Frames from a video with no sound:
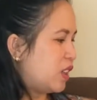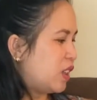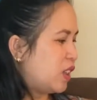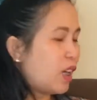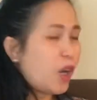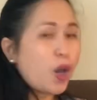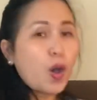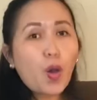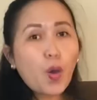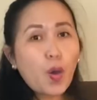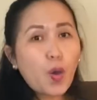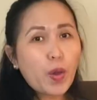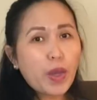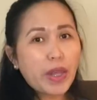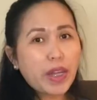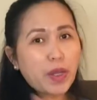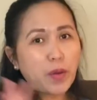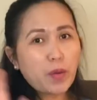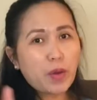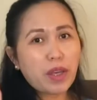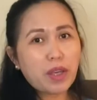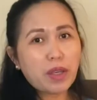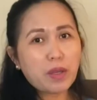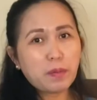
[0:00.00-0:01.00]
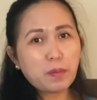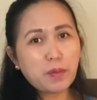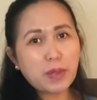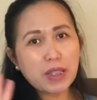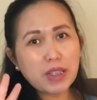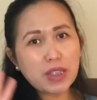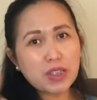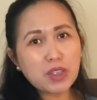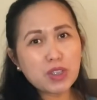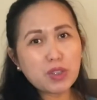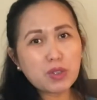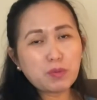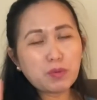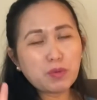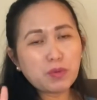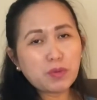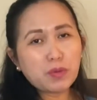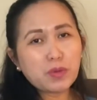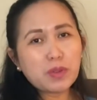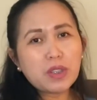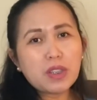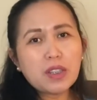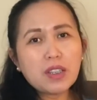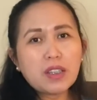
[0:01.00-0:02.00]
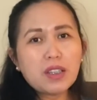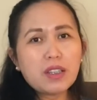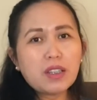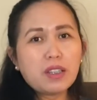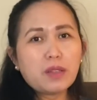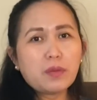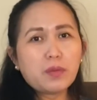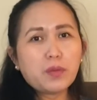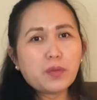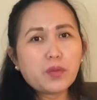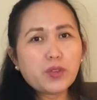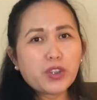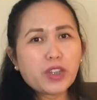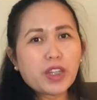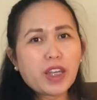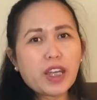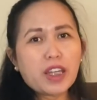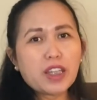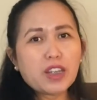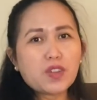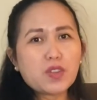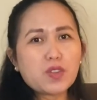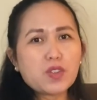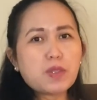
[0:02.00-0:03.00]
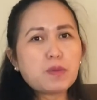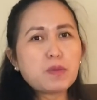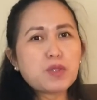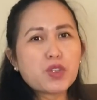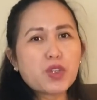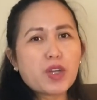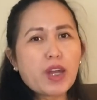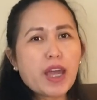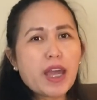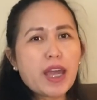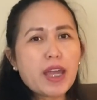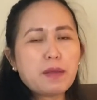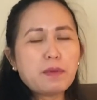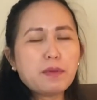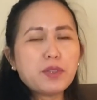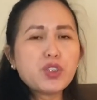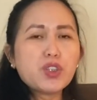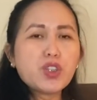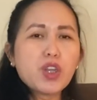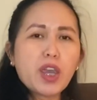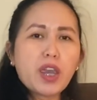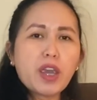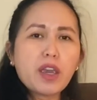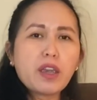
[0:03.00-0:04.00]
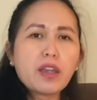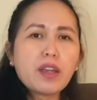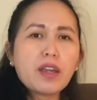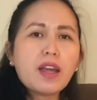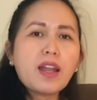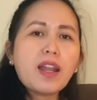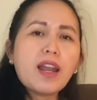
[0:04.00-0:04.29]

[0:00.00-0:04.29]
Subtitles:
Oh, anyway, please don't forget to subscribe, share,